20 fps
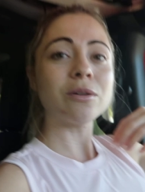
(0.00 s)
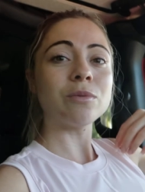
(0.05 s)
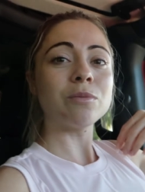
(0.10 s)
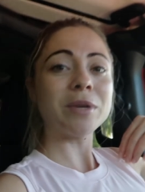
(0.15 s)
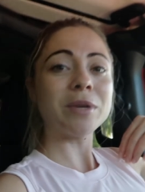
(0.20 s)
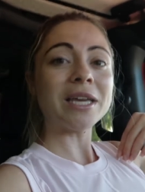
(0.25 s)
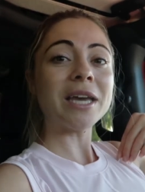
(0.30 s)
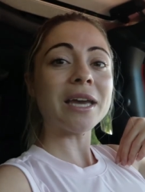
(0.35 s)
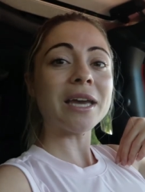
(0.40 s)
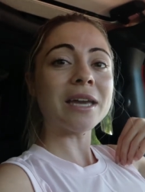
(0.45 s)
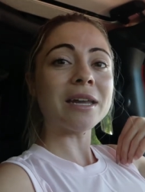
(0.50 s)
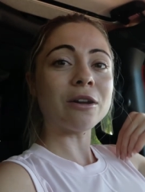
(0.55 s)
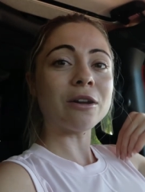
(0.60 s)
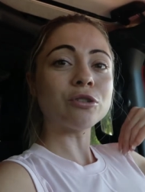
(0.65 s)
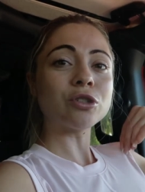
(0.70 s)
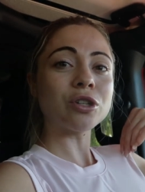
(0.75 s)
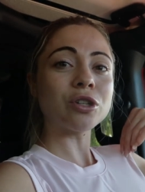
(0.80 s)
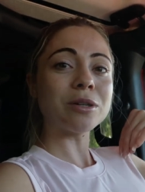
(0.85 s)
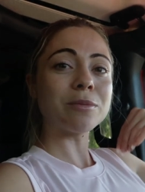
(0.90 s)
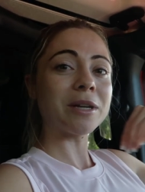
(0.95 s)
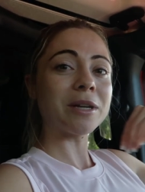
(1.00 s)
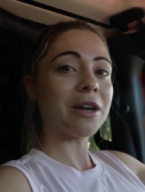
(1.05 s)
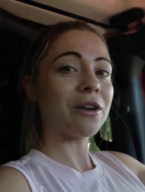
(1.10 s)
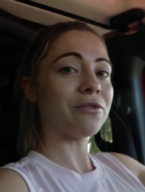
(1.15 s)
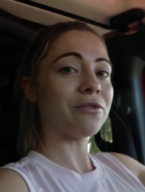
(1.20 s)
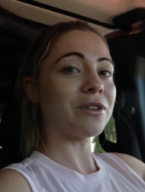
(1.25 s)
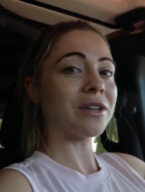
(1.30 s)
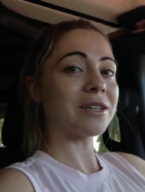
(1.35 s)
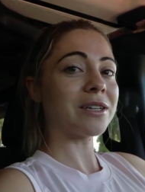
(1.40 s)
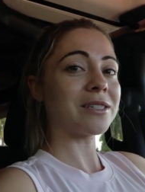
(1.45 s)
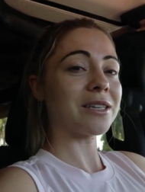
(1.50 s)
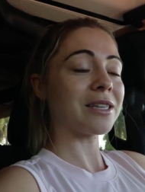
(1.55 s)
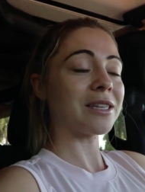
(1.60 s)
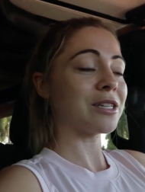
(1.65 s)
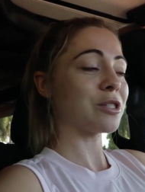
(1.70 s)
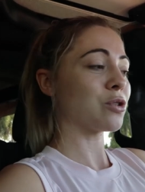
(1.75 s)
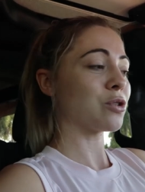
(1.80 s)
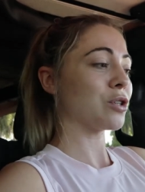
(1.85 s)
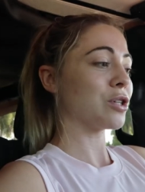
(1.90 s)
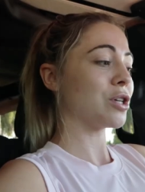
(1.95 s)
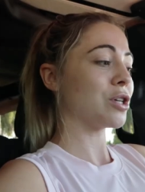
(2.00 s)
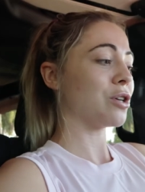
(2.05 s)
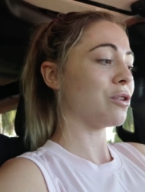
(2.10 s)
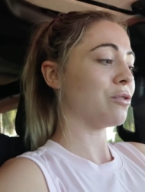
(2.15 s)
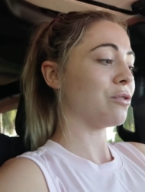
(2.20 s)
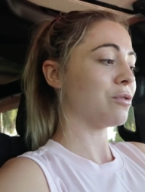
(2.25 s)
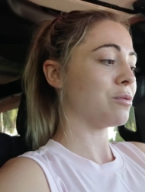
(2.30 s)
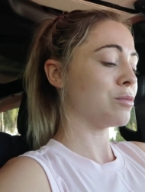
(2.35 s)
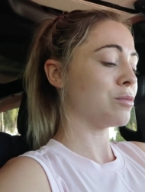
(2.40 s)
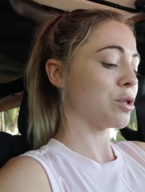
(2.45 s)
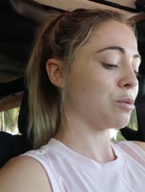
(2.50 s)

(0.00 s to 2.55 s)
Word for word: when we get in, I'll show you my outfit because I think it's really cute from